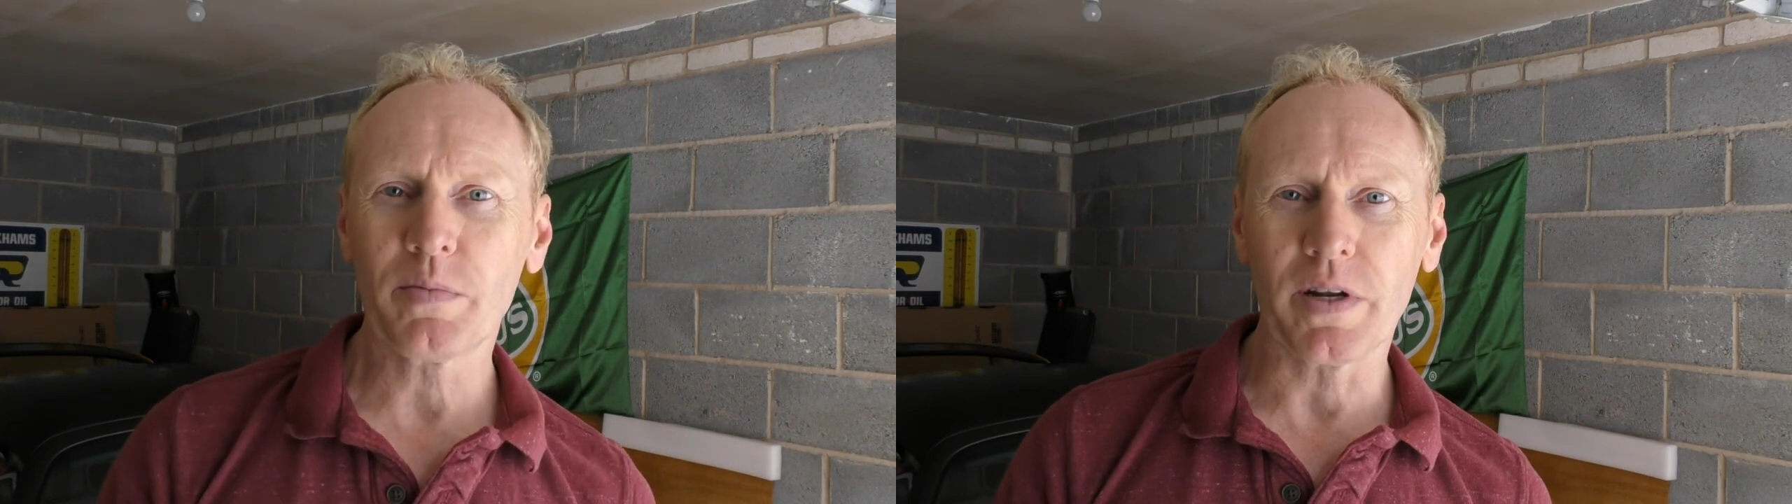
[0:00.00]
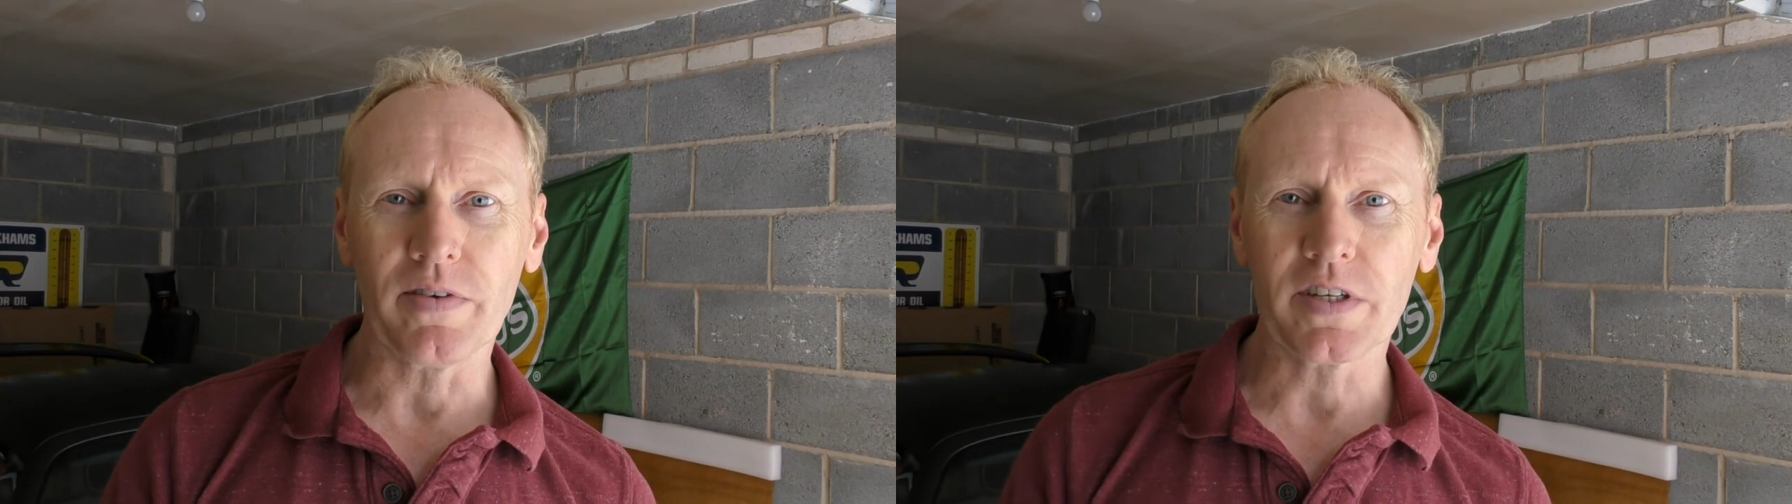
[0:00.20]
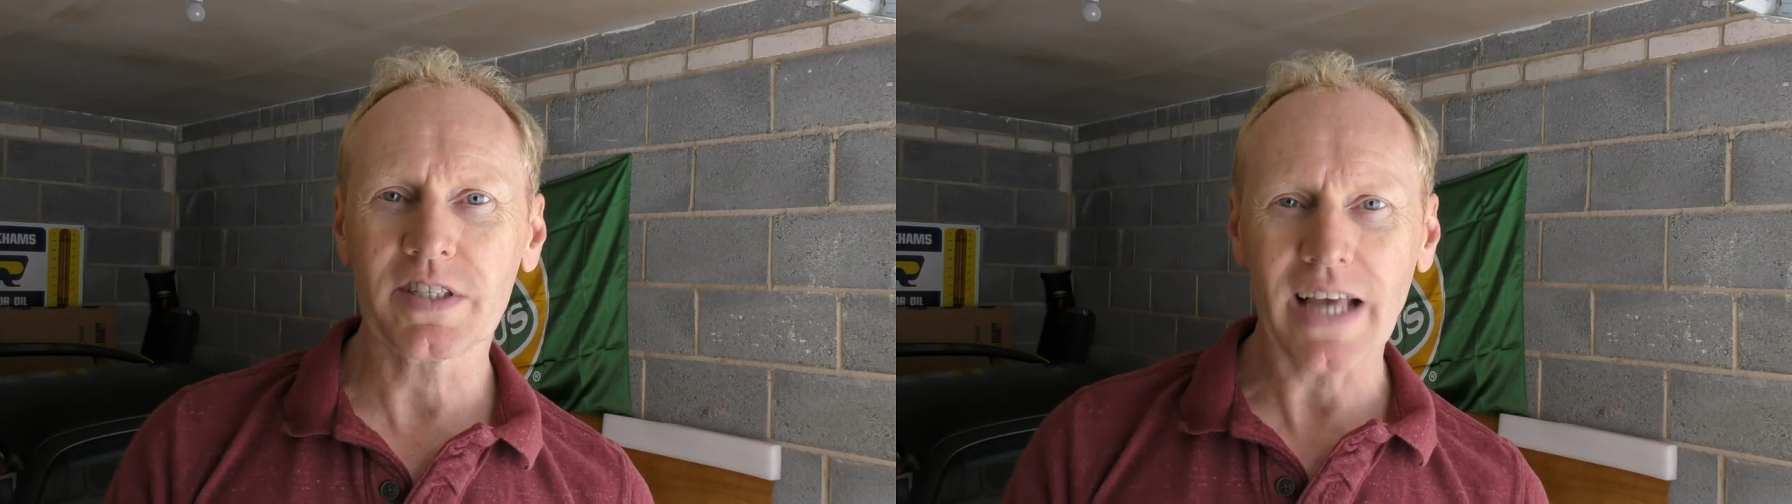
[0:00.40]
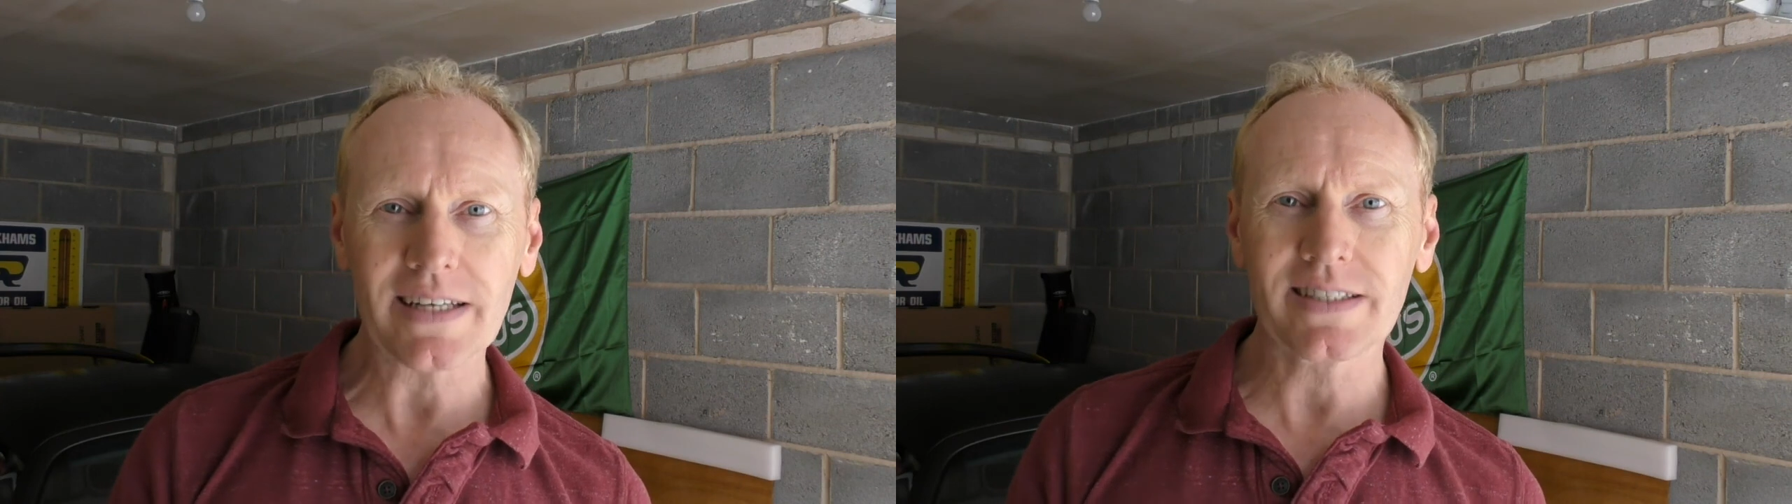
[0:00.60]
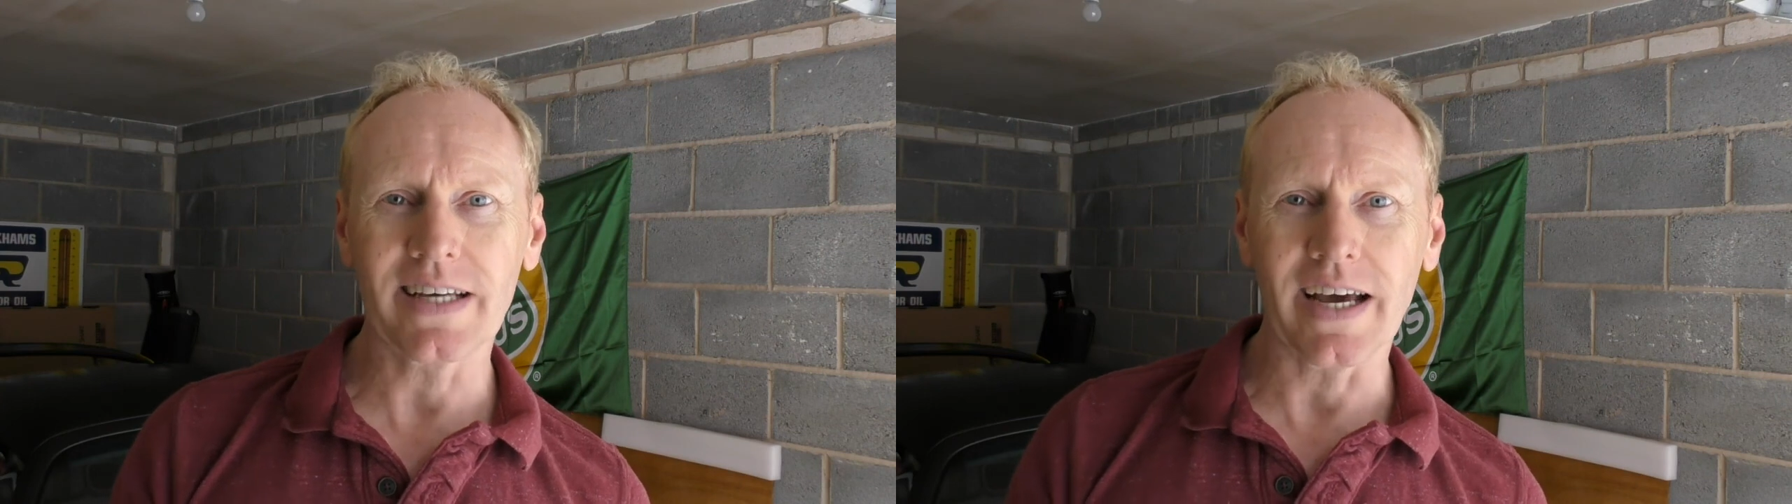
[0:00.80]
bit of a
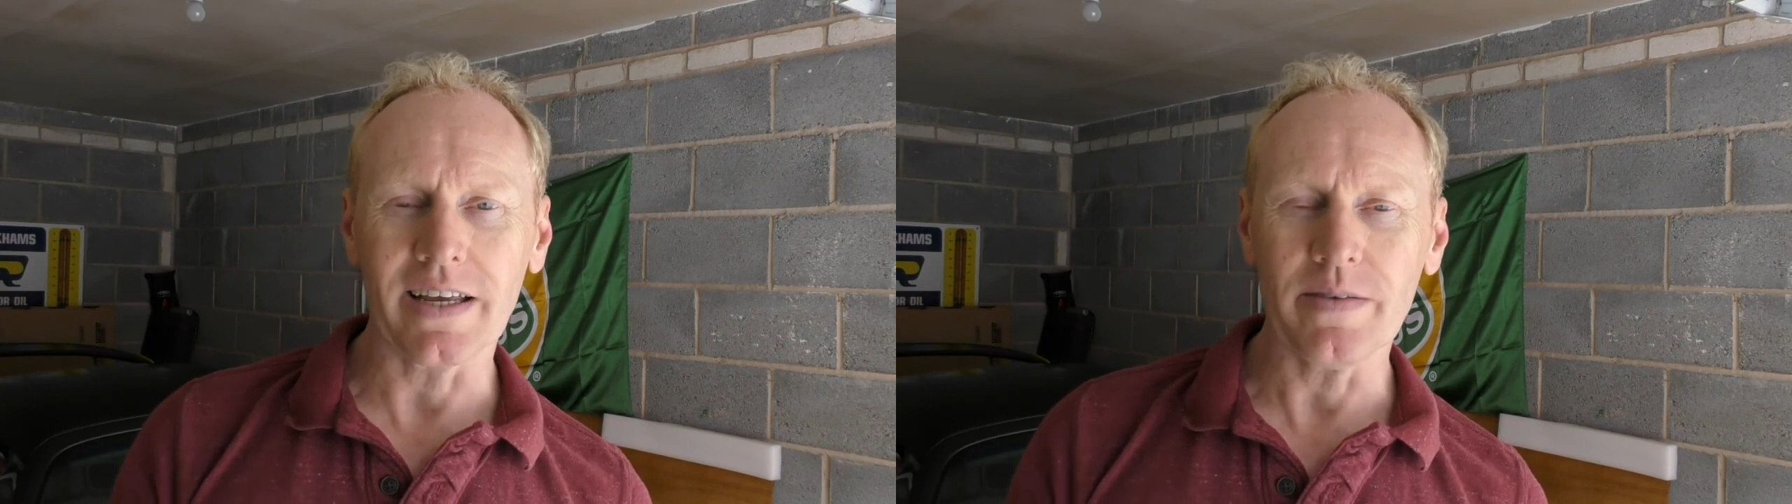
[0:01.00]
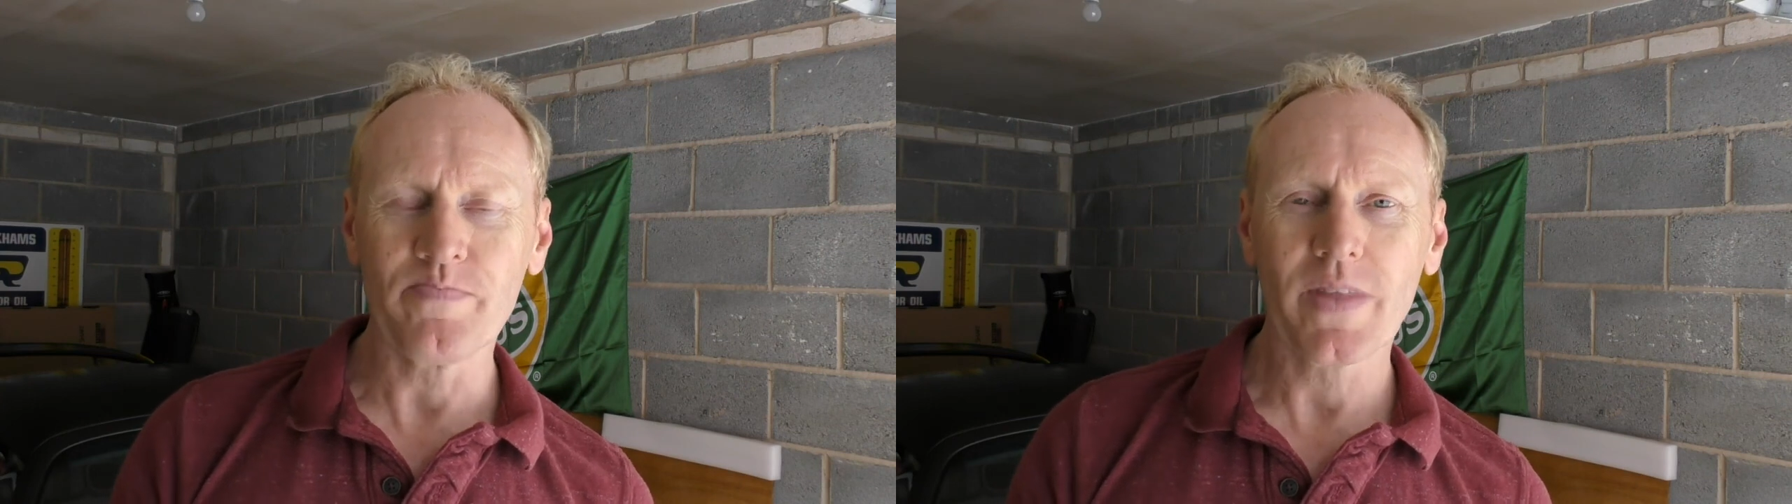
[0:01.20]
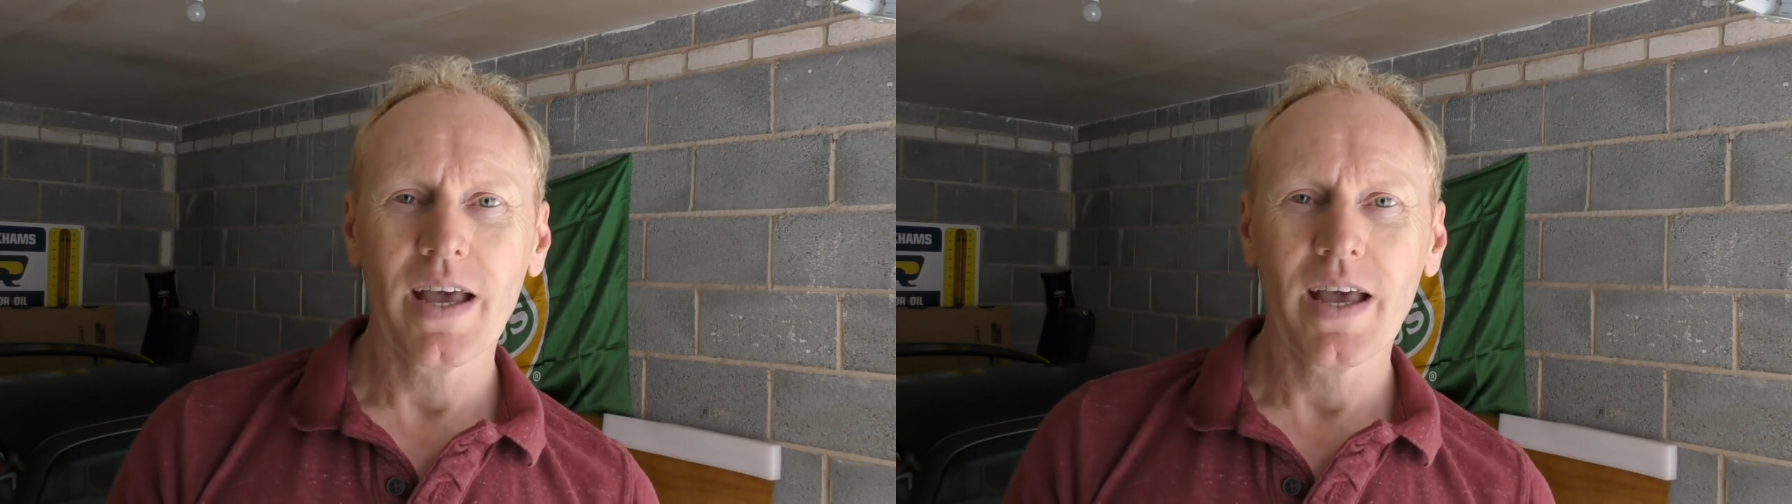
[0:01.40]
sad day,